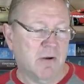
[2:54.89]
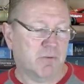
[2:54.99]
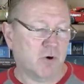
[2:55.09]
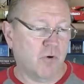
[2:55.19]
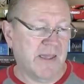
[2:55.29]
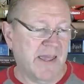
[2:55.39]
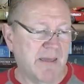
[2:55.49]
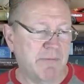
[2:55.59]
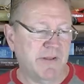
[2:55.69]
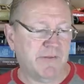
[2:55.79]

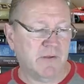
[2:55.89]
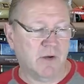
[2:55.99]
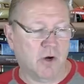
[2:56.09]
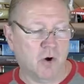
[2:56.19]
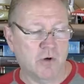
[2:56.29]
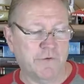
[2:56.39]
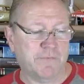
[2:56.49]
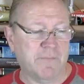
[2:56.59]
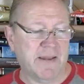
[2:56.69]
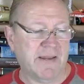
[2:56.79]
prohibit owners
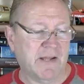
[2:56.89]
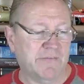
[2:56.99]
from making